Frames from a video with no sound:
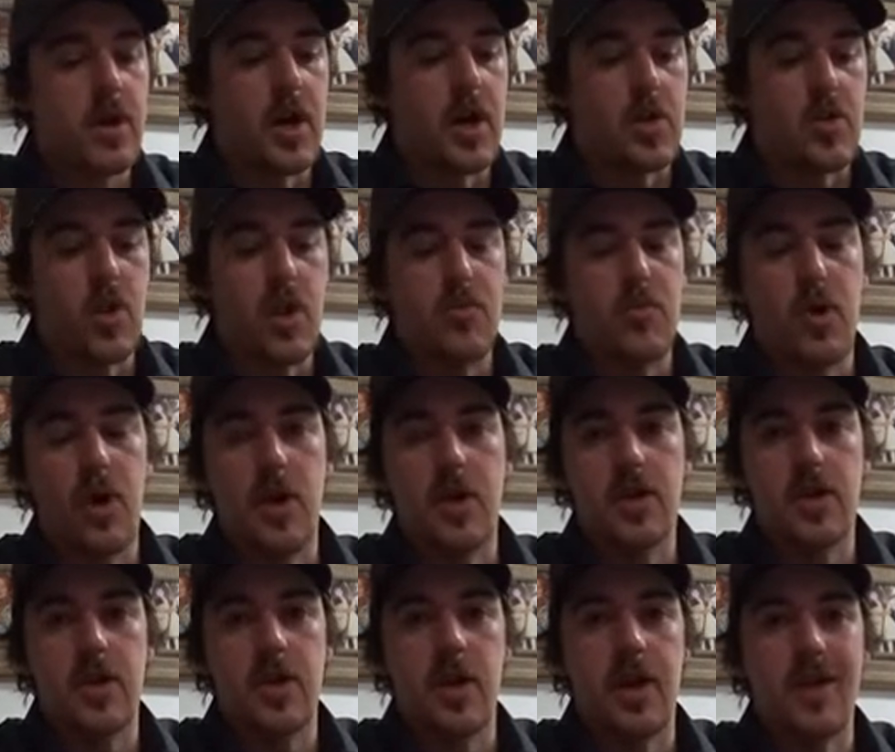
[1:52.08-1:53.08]
Great
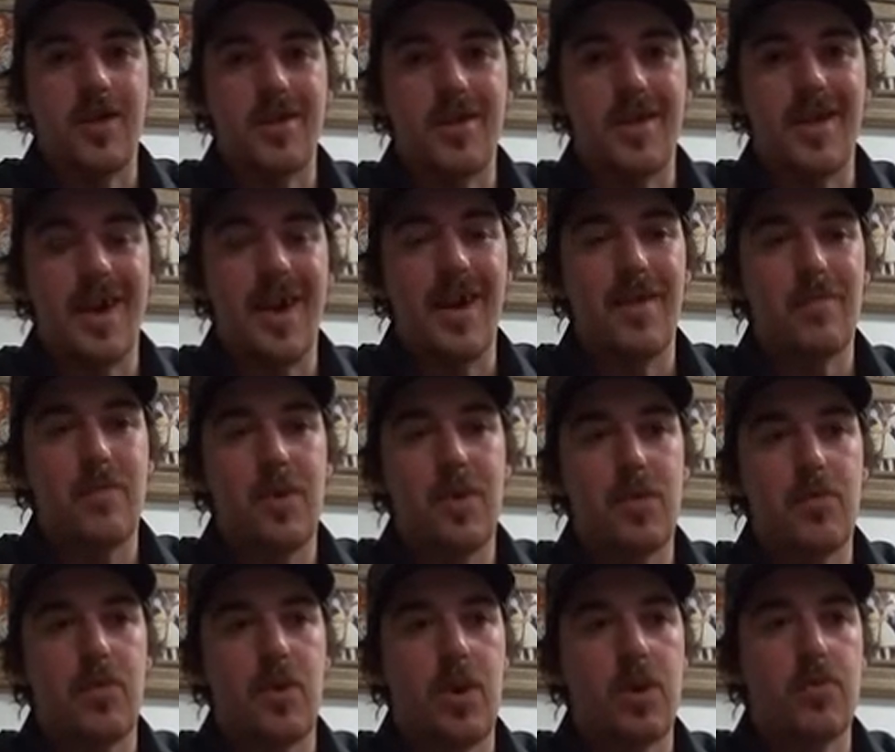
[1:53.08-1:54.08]
product, guys. Can't beat
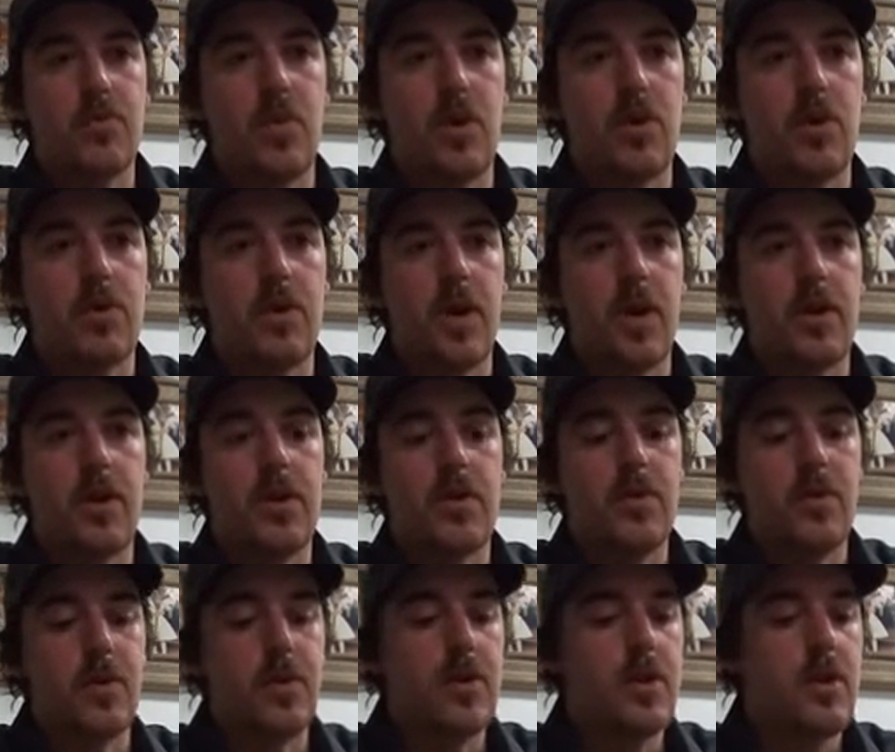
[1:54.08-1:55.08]
the price point on that
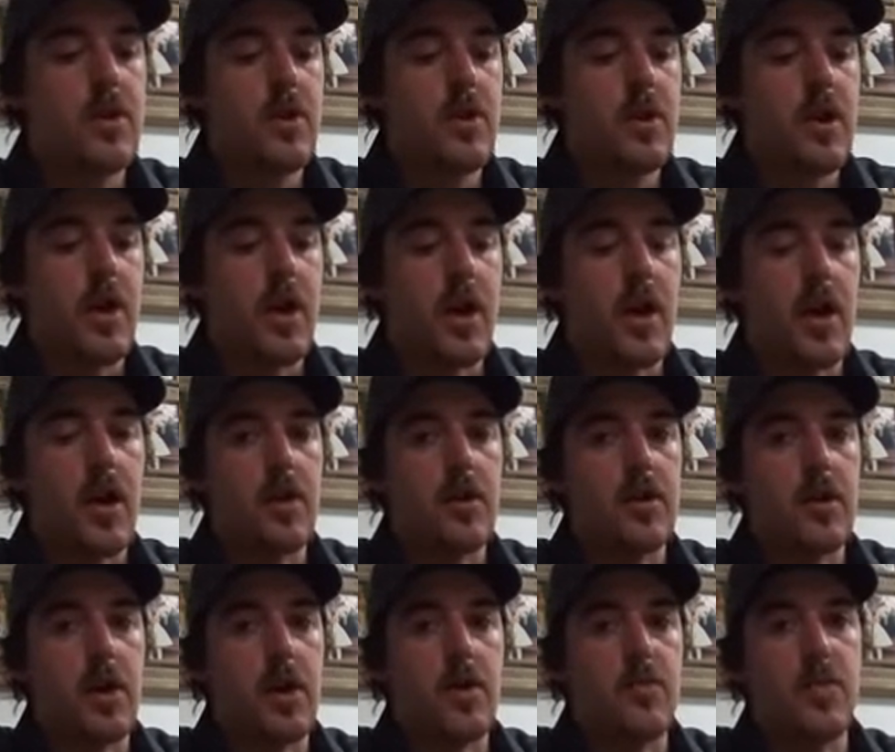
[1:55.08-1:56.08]
either. And
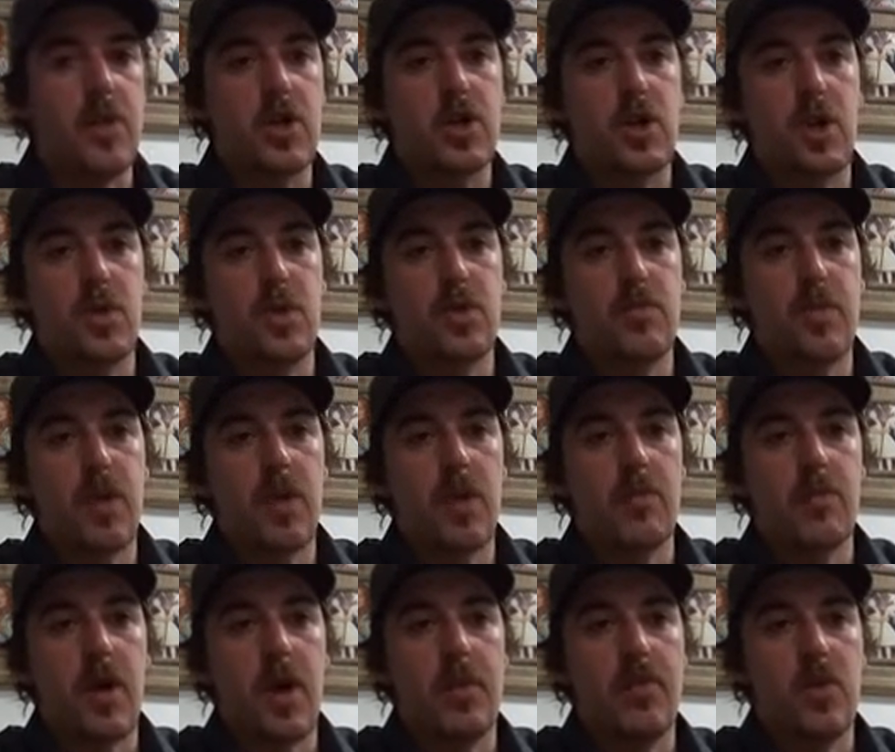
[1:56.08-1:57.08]
big shout out to my
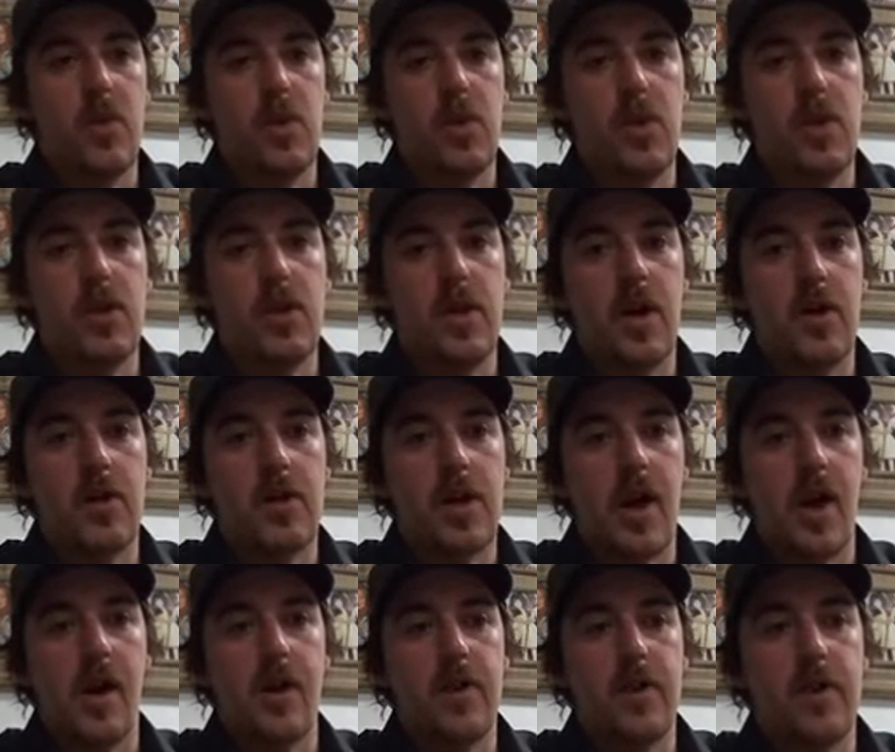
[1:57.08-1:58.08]
man Brody down in
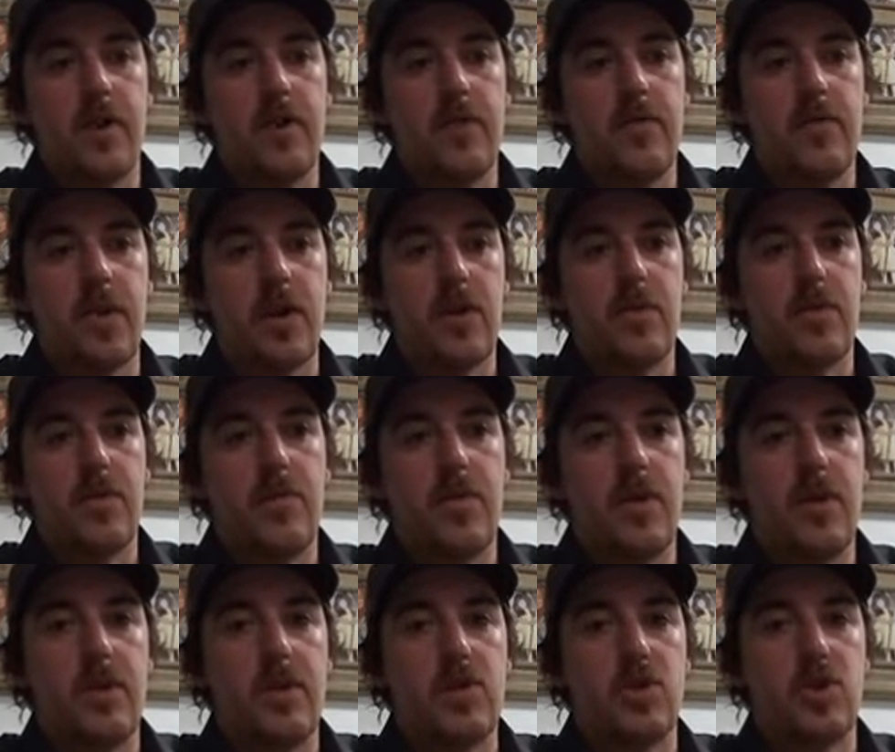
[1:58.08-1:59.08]
Calgary for getting
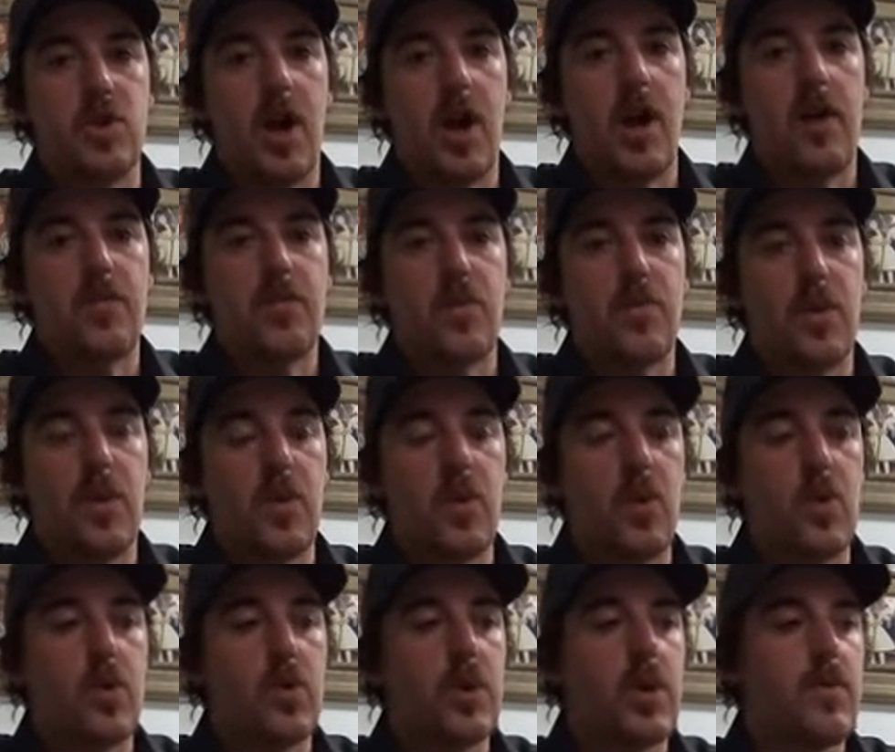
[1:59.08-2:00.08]
me this shaft with my
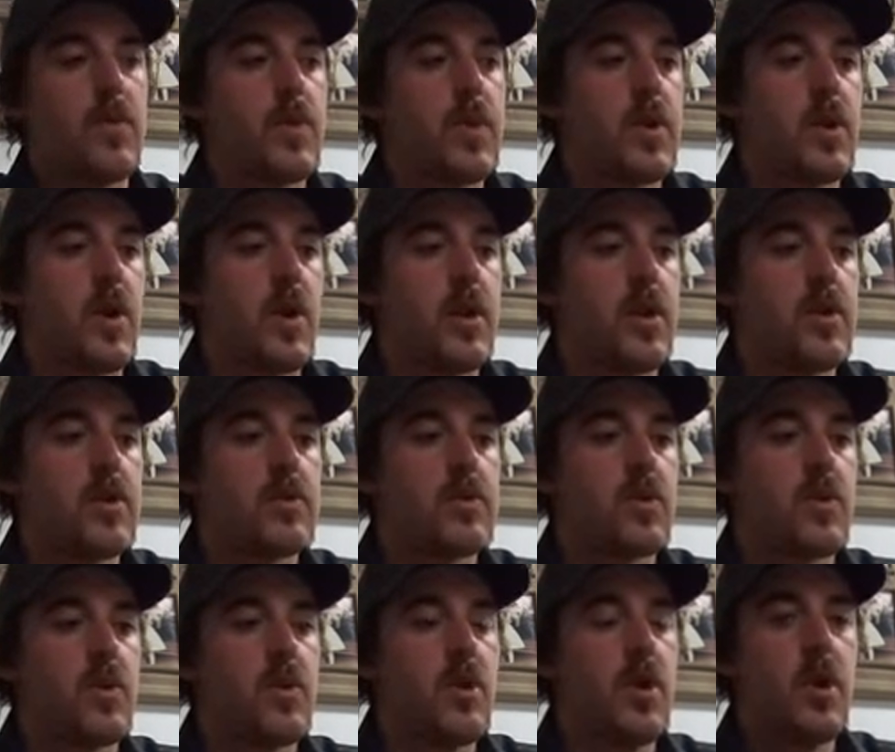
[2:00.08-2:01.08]
logo and everything on it.
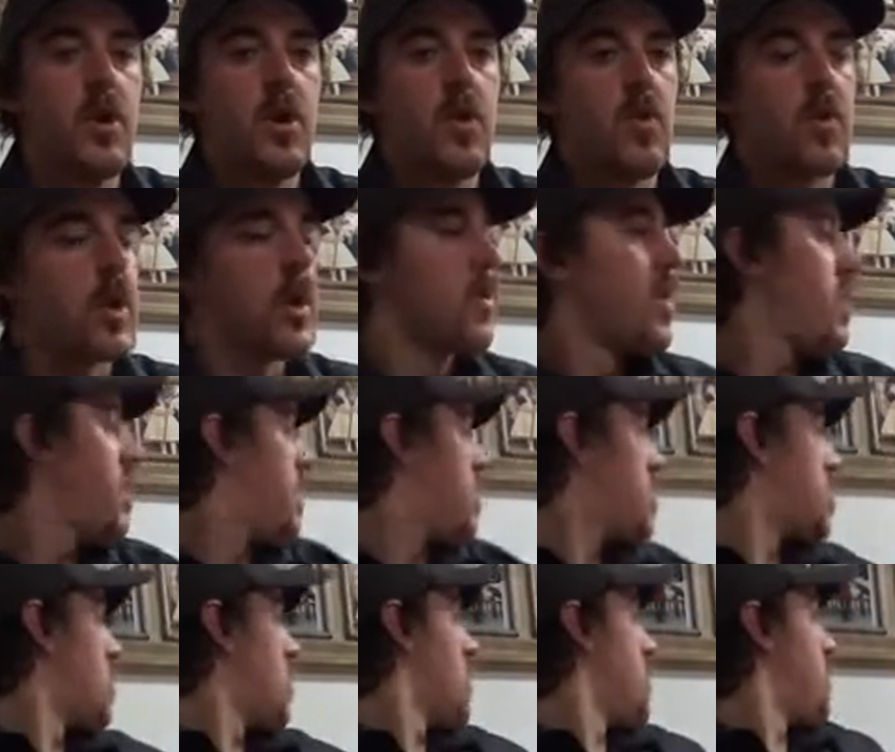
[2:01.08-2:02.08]
So we'll get right
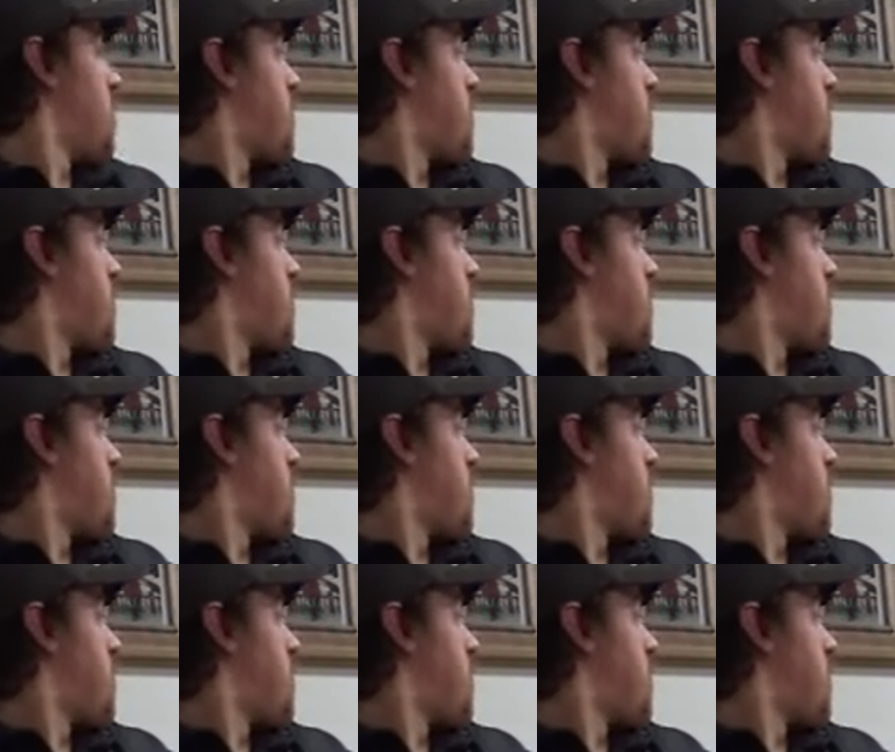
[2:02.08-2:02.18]
into her.